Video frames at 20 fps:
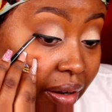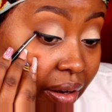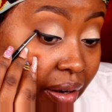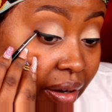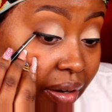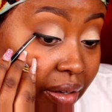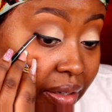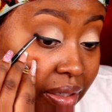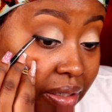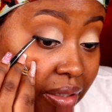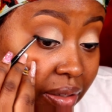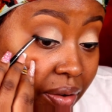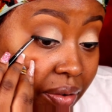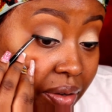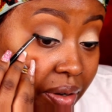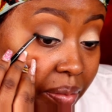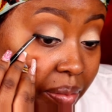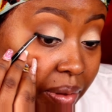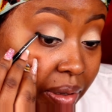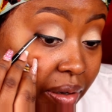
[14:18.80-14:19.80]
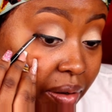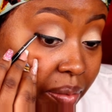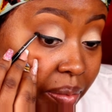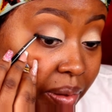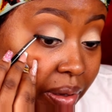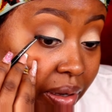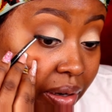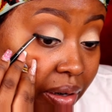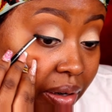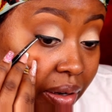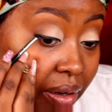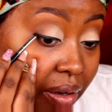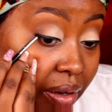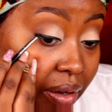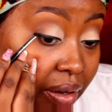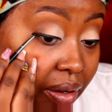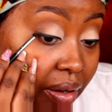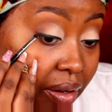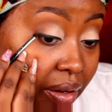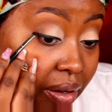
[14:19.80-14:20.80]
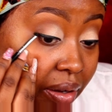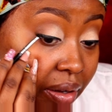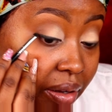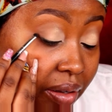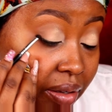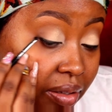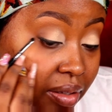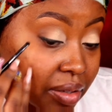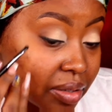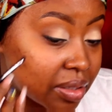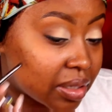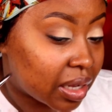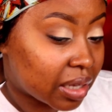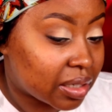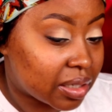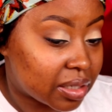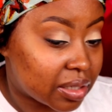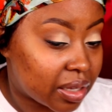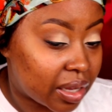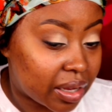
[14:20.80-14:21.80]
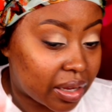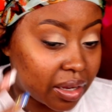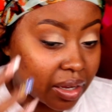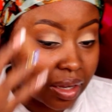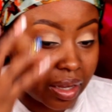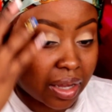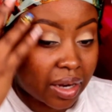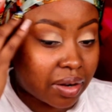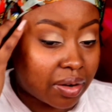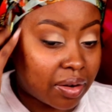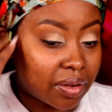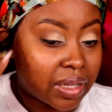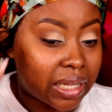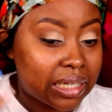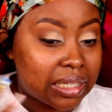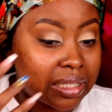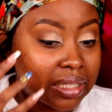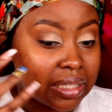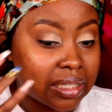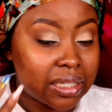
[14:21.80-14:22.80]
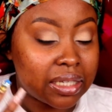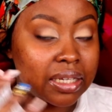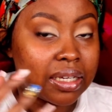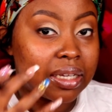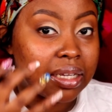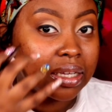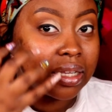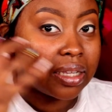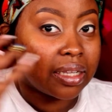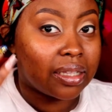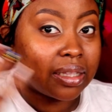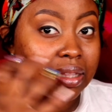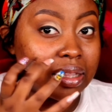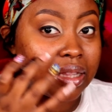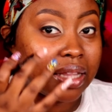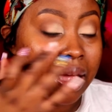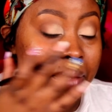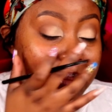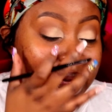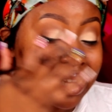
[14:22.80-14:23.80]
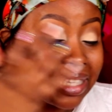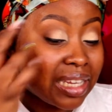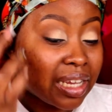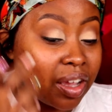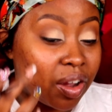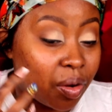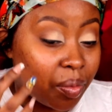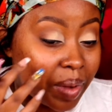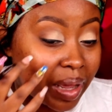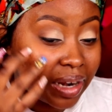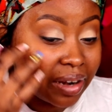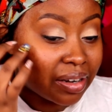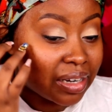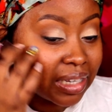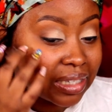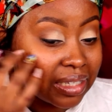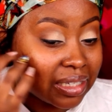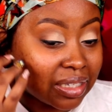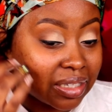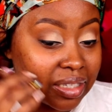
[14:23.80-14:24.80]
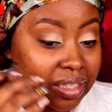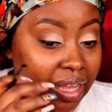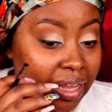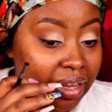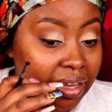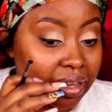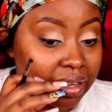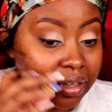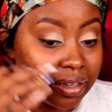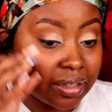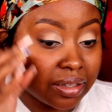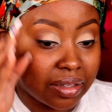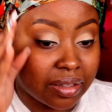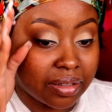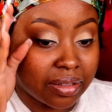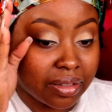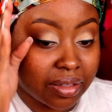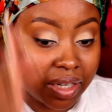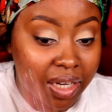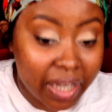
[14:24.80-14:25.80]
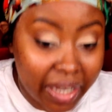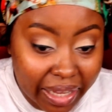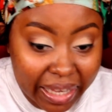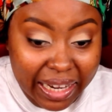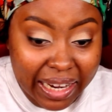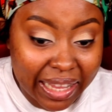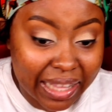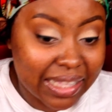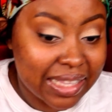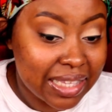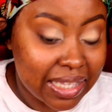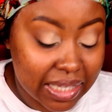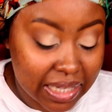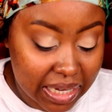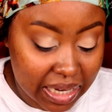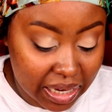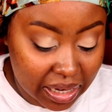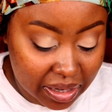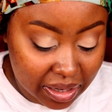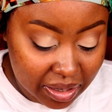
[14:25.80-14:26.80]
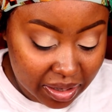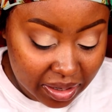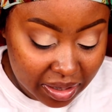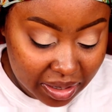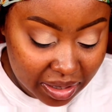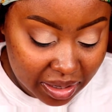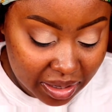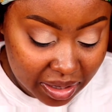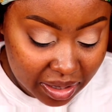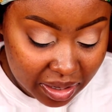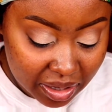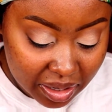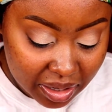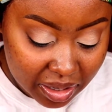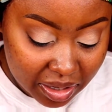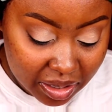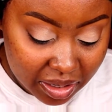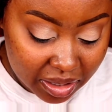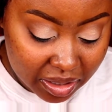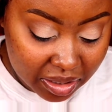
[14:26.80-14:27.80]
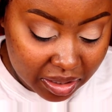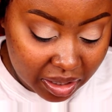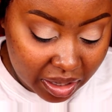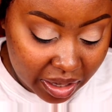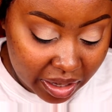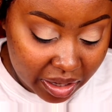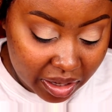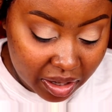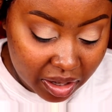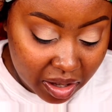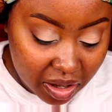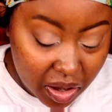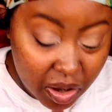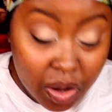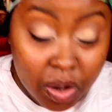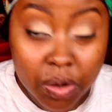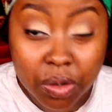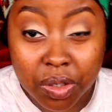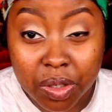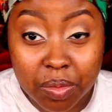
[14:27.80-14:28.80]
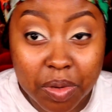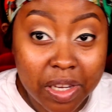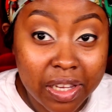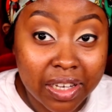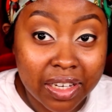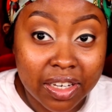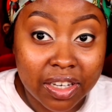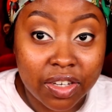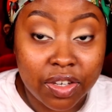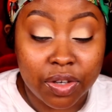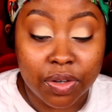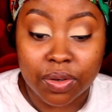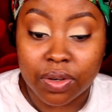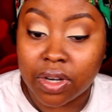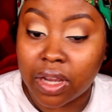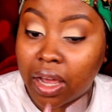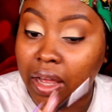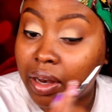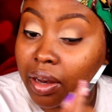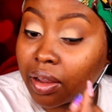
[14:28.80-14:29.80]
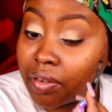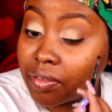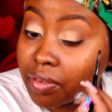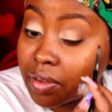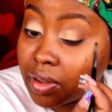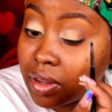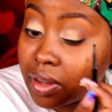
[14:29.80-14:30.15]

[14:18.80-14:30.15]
and just going up a little bit. So it's not just like, I don't know, that makes it go better. It doesn't just like cut and scene. It's like, oh, to be continued, kind of.